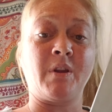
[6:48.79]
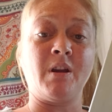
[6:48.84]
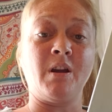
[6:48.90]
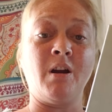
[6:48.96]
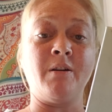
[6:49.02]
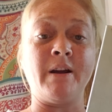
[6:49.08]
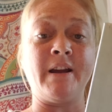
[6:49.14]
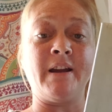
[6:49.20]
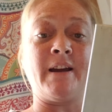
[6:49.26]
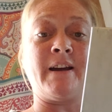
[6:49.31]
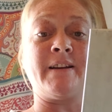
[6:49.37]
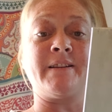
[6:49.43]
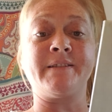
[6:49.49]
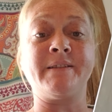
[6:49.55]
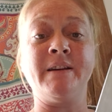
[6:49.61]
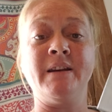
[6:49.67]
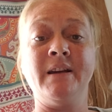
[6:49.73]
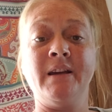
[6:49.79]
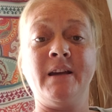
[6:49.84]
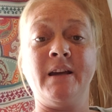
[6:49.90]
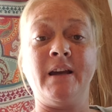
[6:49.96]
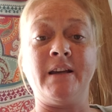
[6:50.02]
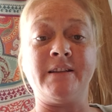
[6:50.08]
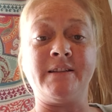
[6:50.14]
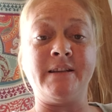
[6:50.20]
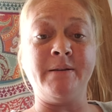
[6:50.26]
Alright guys,
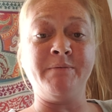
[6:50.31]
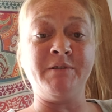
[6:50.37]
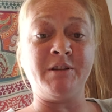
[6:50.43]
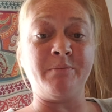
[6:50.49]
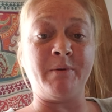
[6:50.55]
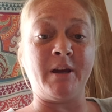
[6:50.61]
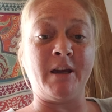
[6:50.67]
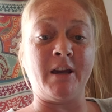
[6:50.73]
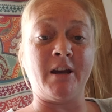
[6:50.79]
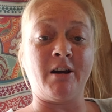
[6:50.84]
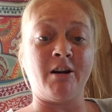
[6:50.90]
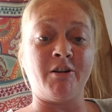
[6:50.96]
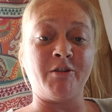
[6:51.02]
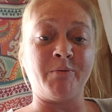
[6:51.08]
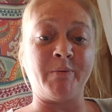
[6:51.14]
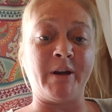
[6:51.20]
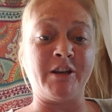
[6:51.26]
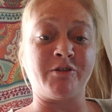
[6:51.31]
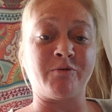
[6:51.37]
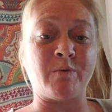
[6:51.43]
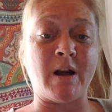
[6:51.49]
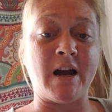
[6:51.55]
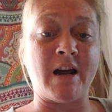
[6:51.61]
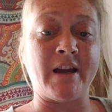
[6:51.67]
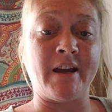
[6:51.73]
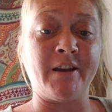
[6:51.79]
it seems to be all the way
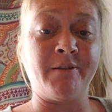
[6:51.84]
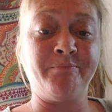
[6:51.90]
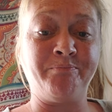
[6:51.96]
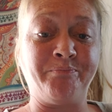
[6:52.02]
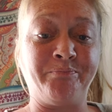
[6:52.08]
dry.